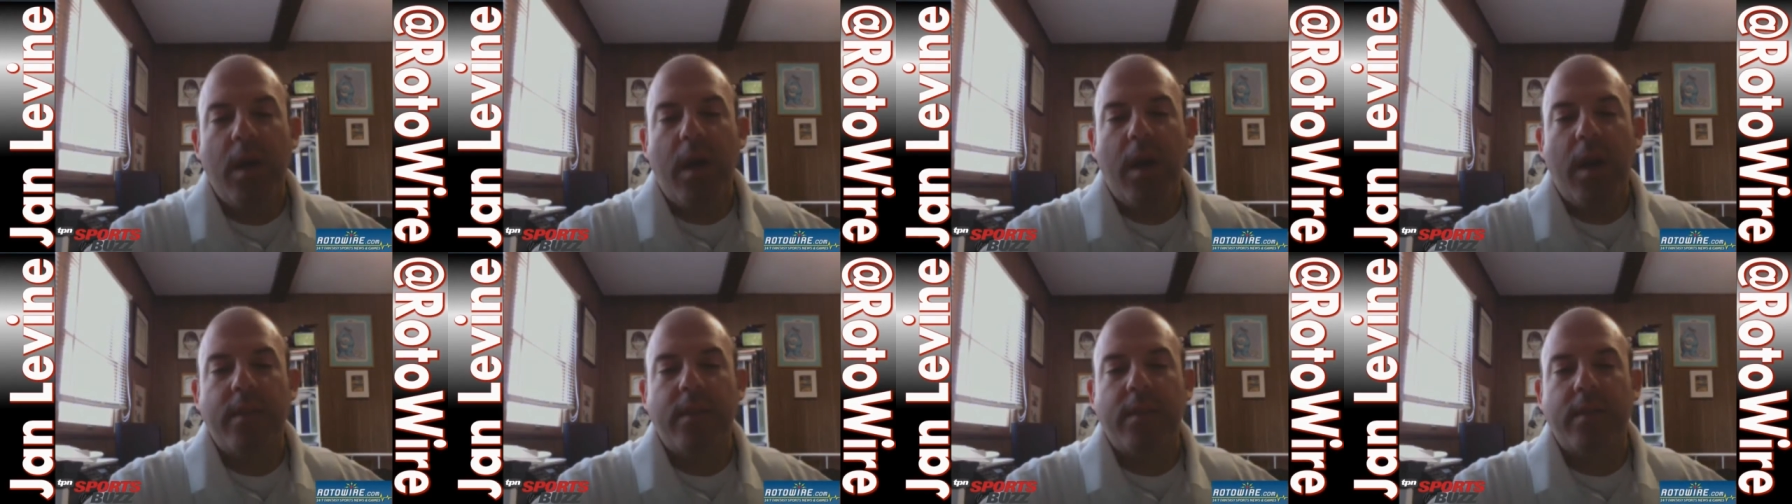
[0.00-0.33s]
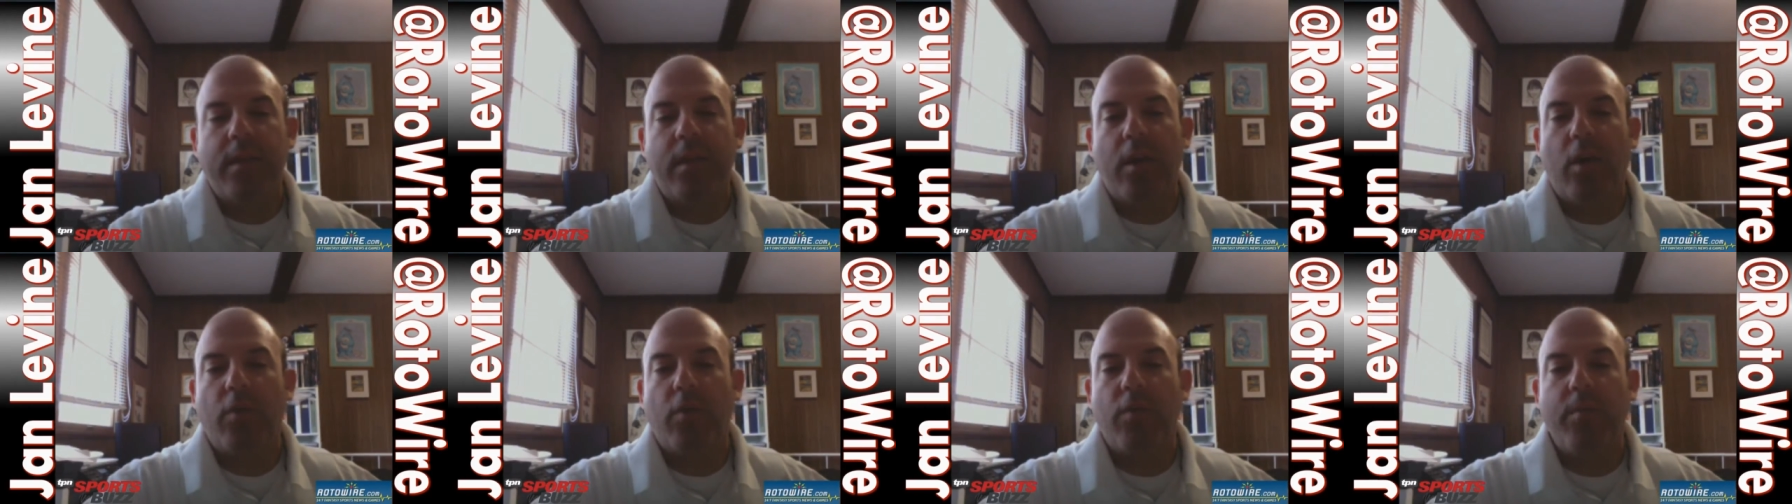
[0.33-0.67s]
and
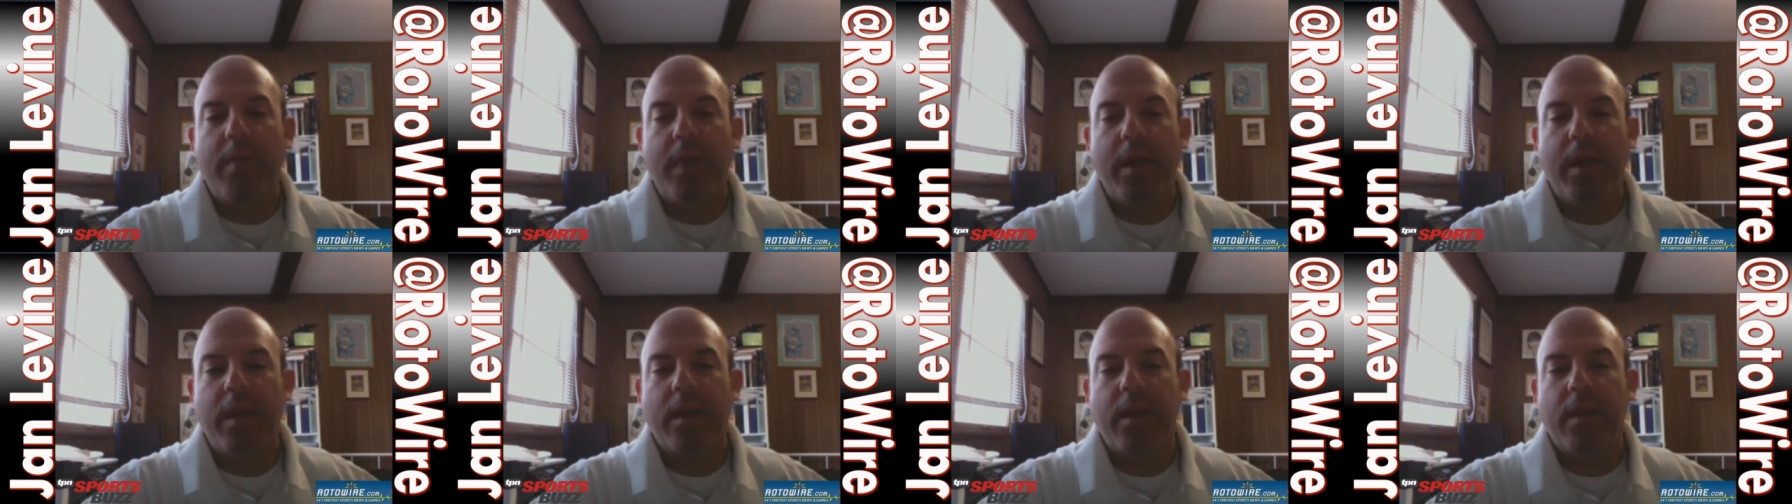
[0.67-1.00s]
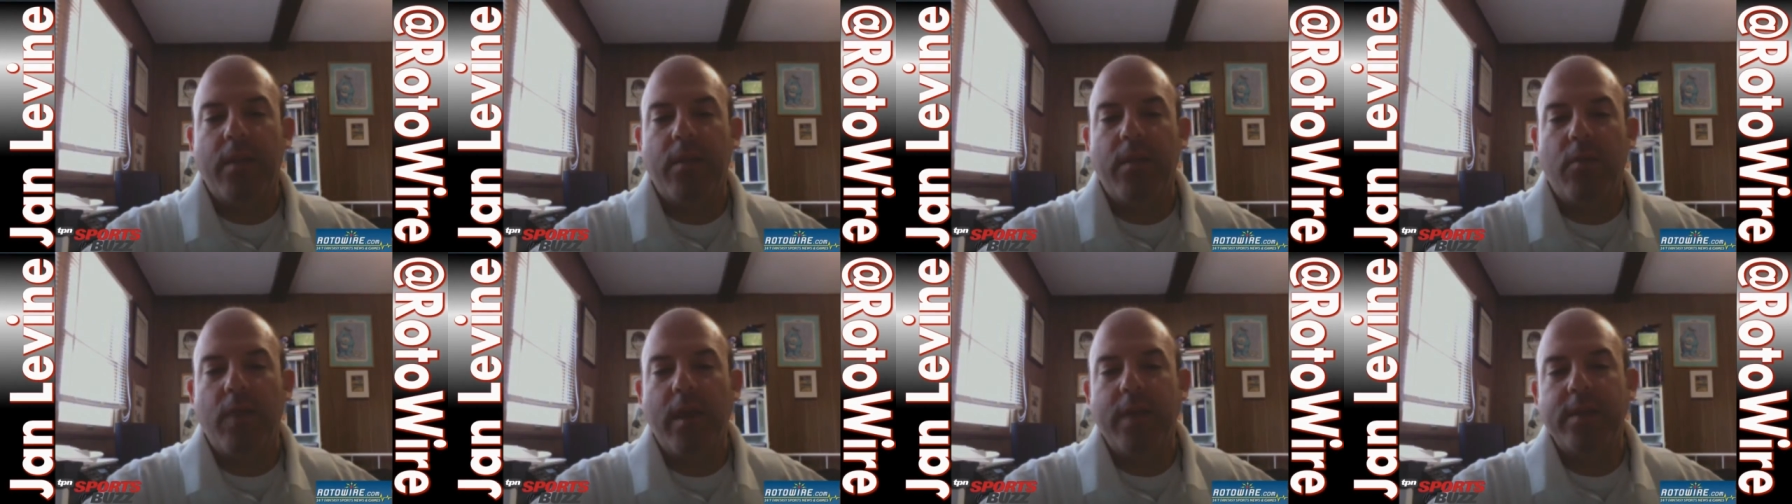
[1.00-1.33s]
that they are remaining
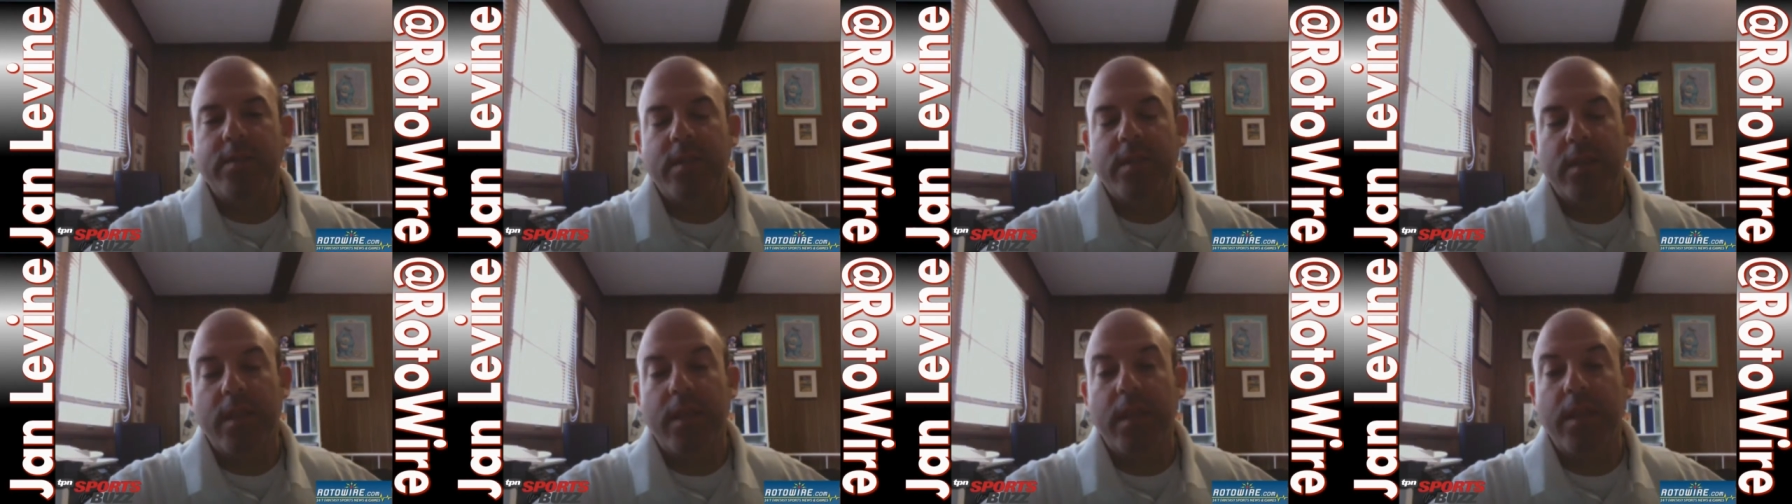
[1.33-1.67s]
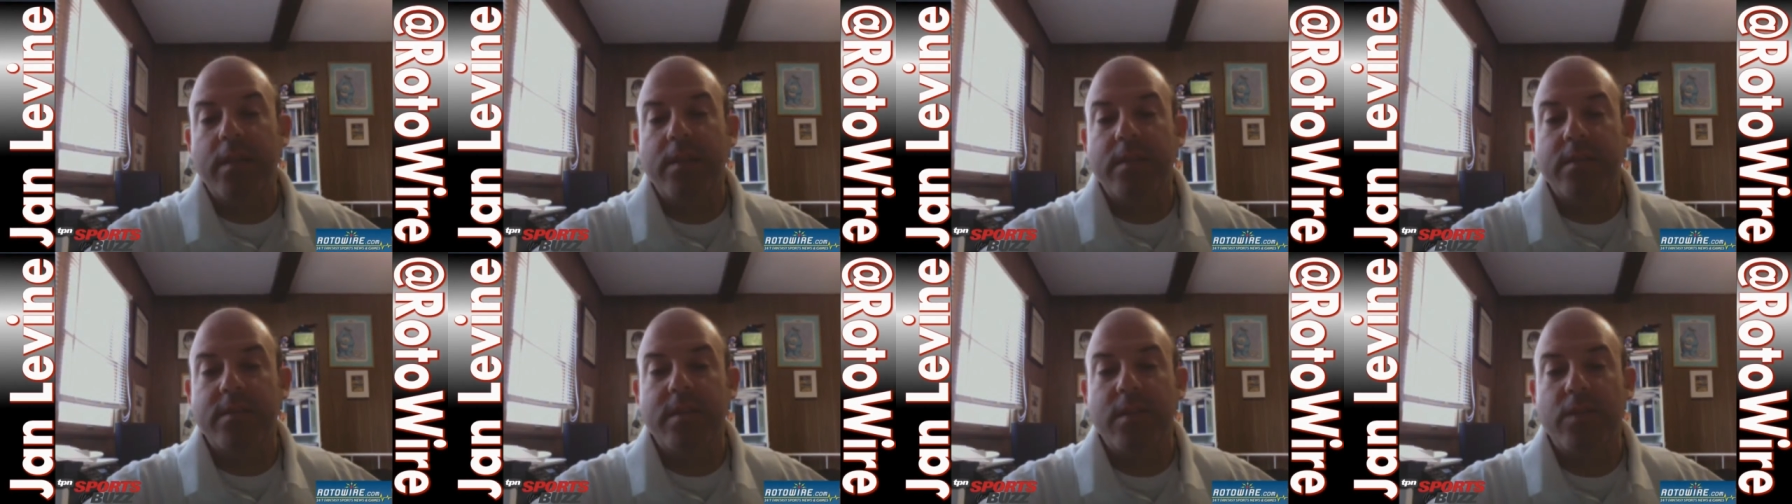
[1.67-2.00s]
in the race and
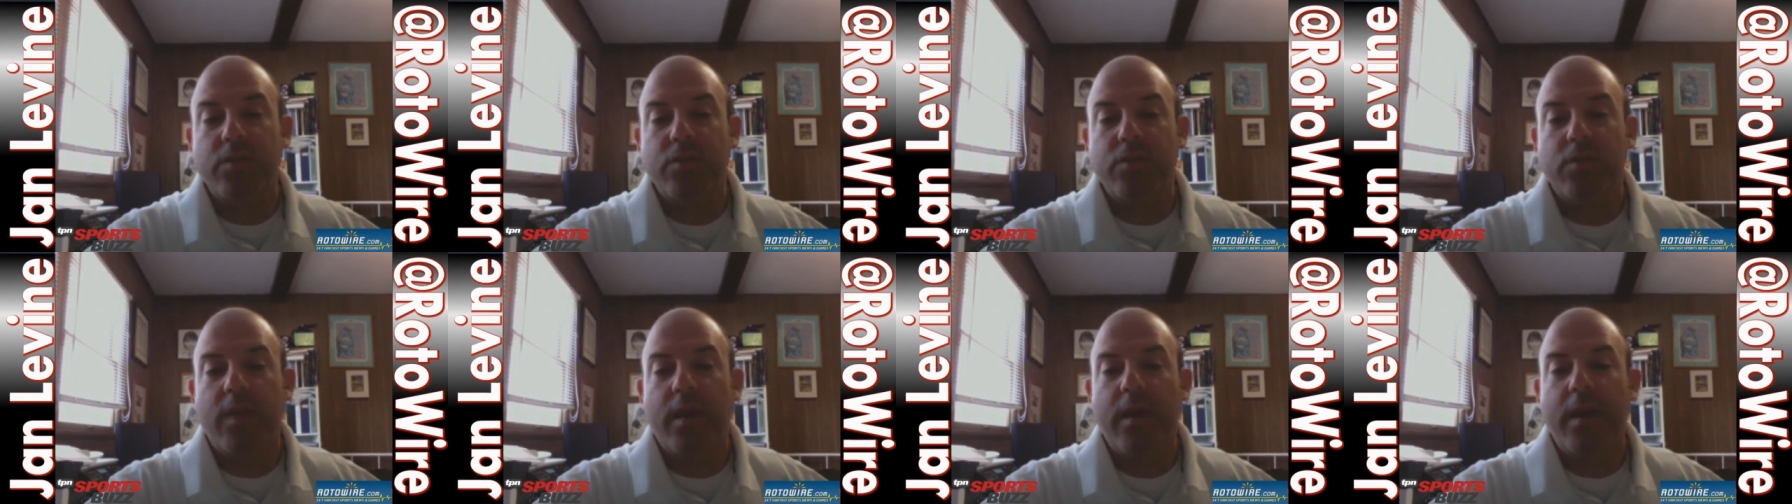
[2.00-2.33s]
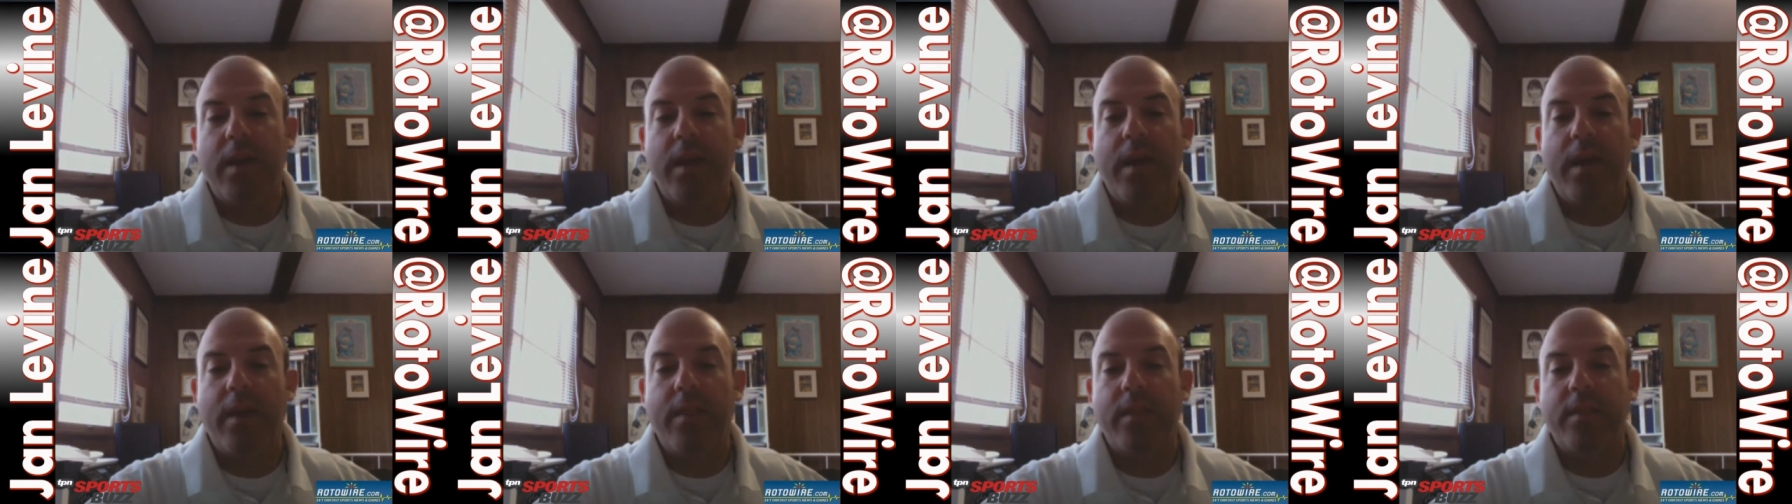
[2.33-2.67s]
leading the Central
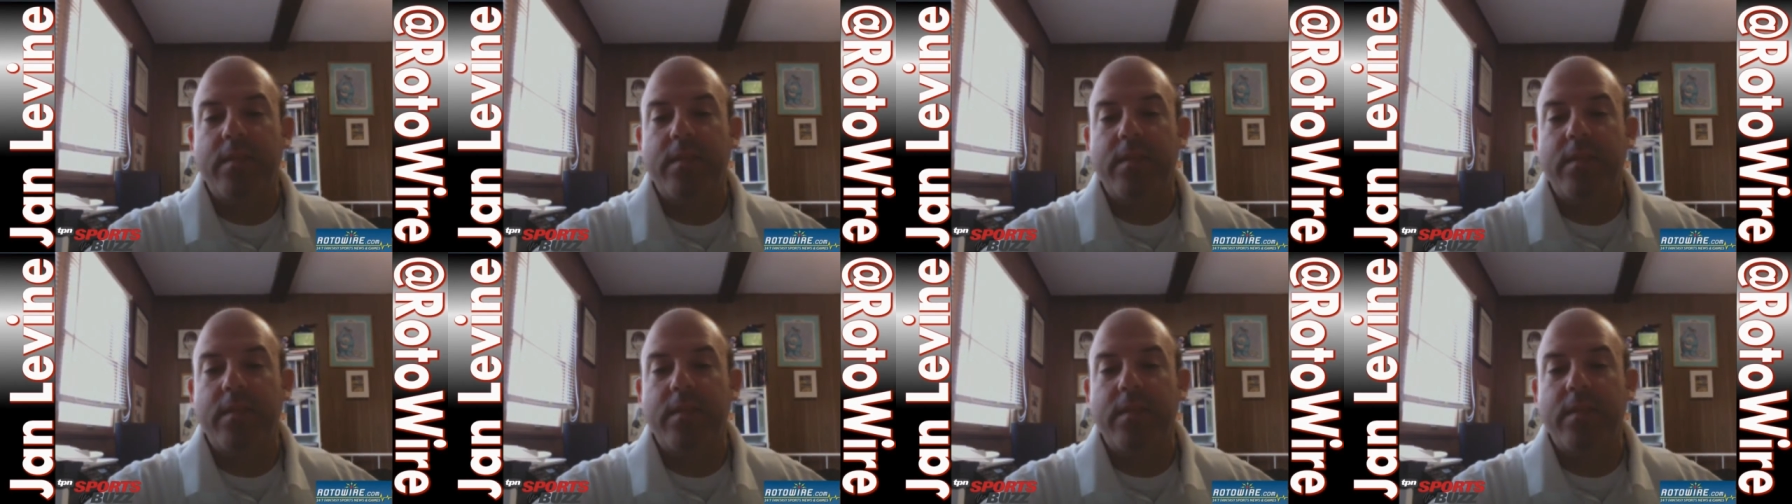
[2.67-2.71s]
right now.